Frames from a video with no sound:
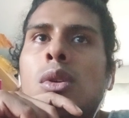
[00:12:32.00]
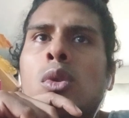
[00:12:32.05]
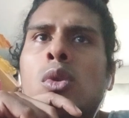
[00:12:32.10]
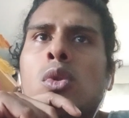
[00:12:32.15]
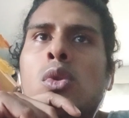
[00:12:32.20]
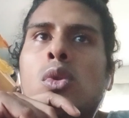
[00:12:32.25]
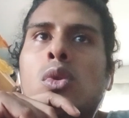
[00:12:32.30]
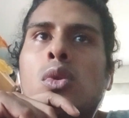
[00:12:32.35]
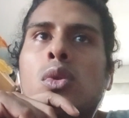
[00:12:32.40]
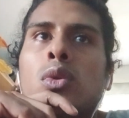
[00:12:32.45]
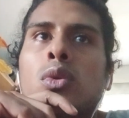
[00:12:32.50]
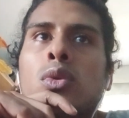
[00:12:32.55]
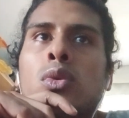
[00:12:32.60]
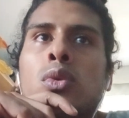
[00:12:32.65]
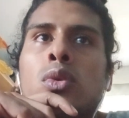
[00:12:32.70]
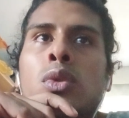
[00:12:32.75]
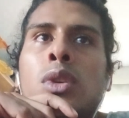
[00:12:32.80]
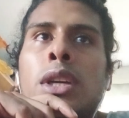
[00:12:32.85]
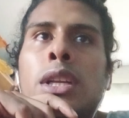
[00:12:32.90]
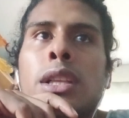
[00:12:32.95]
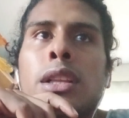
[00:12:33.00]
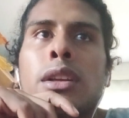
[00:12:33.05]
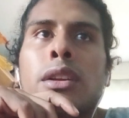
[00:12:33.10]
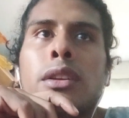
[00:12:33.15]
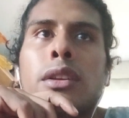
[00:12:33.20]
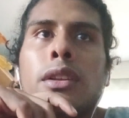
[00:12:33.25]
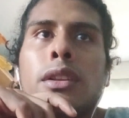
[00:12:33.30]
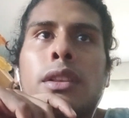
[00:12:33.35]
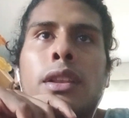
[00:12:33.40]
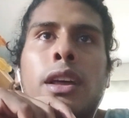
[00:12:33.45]
Oh,
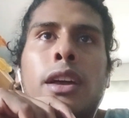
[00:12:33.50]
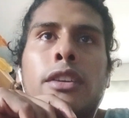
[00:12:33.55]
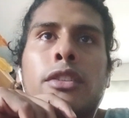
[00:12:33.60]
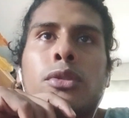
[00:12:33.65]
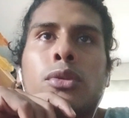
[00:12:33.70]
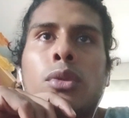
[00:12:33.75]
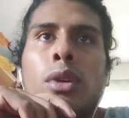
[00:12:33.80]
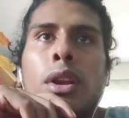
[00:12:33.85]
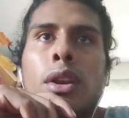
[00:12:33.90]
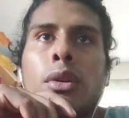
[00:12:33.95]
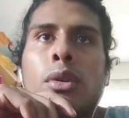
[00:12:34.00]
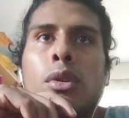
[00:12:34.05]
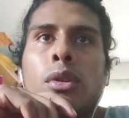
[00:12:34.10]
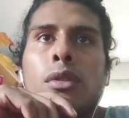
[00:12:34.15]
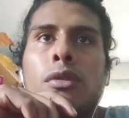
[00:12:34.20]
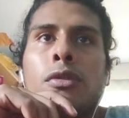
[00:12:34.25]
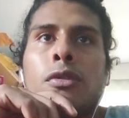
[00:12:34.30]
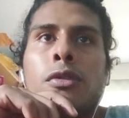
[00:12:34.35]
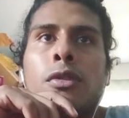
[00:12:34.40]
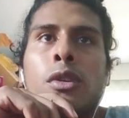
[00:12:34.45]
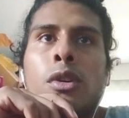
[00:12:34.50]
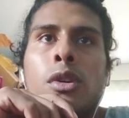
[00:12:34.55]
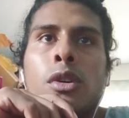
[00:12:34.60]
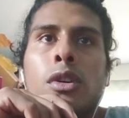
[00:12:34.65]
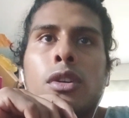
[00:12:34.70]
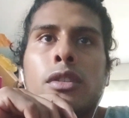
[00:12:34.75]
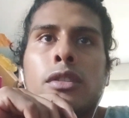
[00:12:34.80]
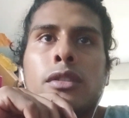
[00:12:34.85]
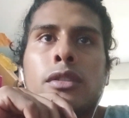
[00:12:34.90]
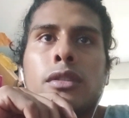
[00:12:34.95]
really nice right hook
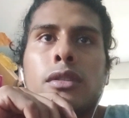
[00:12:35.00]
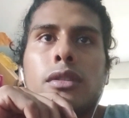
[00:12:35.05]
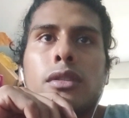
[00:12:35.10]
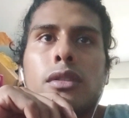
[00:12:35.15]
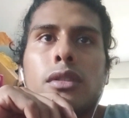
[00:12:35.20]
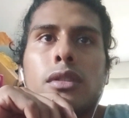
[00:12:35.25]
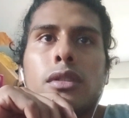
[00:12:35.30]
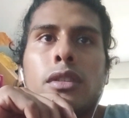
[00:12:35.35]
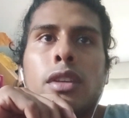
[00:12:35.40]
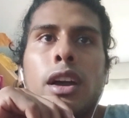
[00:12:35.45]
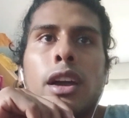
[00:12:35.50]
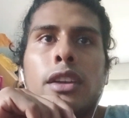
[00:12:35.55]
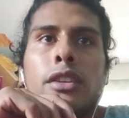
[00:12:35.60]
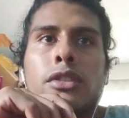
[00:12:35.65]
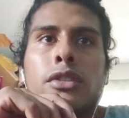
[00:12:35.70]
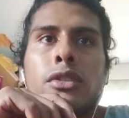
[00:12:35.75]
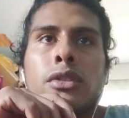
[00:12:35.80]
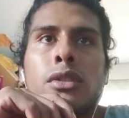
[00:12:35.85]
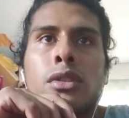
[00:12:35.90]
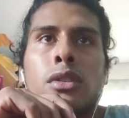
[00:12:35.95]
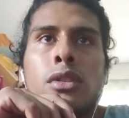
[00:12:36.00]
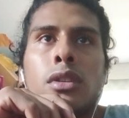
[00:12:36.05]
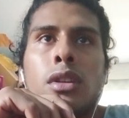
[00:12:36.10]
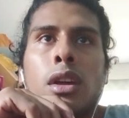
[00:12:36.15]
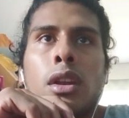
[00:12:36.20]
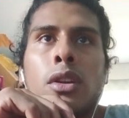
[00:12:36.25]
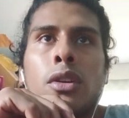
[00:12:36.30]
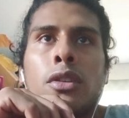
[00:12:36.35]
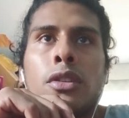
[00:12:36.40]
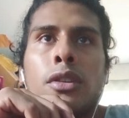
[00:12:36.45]
for Tyson.
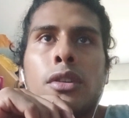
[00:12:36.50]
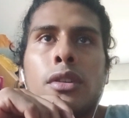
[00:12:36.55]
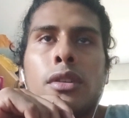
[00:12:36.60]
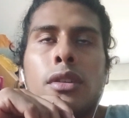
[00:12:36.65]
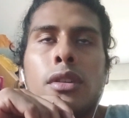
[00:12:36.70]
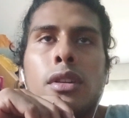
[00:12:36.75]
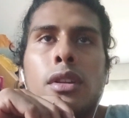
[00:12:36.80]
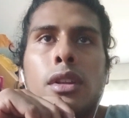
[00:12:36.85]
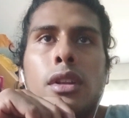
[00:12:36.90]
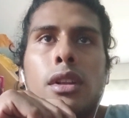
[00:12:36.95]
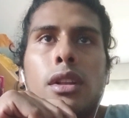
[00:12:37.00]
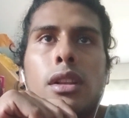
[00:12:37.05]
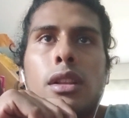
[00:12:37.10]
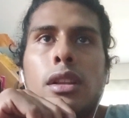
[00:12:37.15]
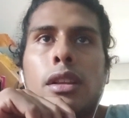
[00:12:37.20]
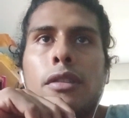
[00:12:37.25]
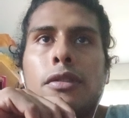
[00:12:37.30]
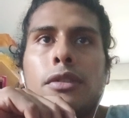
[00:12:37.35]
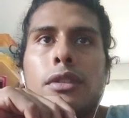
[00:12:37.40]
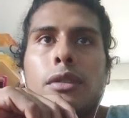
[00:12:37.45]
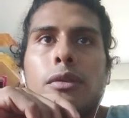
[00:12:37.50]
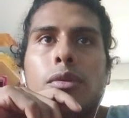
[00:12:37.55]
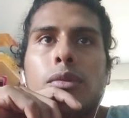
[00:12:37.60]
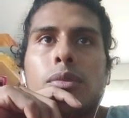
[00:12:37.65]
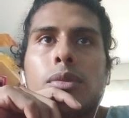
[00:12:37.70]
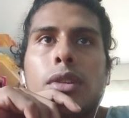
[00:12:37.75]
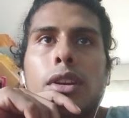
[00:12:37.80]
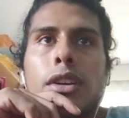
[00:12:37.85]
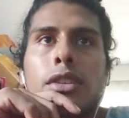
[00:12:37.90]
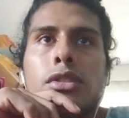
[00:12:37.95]
Another left knee
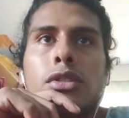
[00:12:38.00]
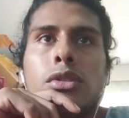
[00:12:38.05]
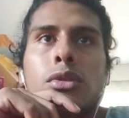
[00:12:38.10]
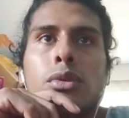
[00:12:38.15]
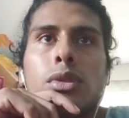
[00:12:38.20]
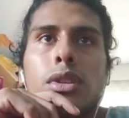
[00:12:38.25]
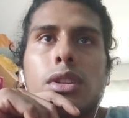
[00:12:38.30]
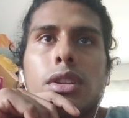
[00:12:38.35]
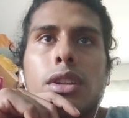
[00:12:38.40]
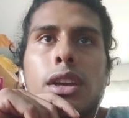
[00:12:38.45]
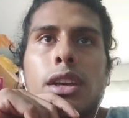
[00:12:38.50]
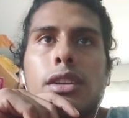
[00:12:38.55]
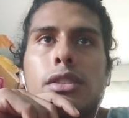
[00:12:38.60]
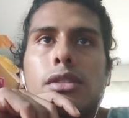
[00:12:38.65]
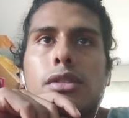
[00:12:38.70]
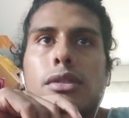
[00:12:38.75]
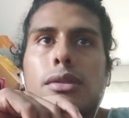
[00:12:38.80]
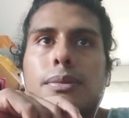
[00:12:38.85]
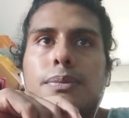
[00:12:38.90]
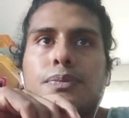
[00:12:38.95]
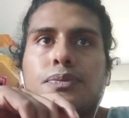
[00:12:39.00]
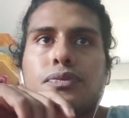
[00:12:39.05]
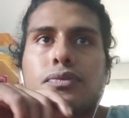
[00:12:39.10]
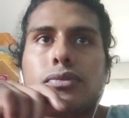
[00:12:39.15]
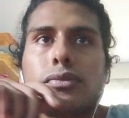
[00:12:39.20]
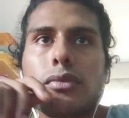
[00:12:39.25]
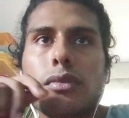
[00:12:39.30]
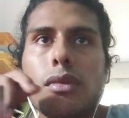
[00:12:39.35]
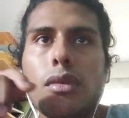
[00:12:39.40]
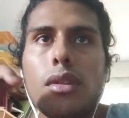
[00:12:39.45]
from Tyson, really nice.
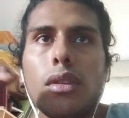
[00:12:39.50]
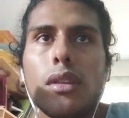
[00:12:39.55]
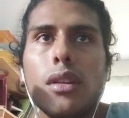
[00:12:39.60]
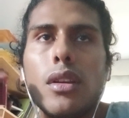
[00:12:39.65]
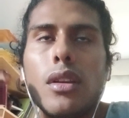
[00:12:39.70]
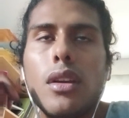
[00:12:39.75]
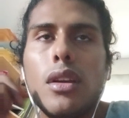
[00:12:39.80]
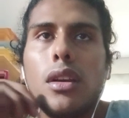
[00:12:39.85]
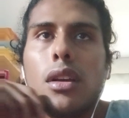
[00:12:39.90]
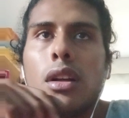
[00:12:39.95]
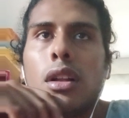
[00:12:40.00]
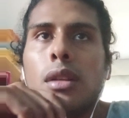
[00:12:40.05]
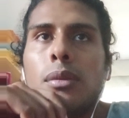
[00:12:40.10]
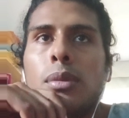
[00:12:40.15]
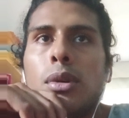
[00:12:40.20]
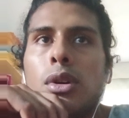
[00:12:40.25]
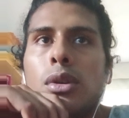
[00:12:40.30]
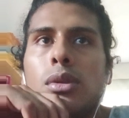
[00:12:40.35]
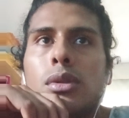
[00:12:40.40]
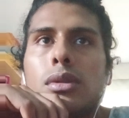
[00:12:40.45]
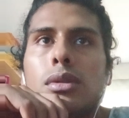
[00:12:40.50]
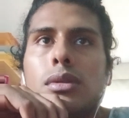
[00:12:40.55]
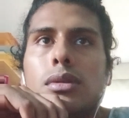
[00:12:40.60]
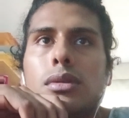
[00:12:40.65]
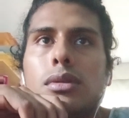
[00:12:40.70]
Elbow.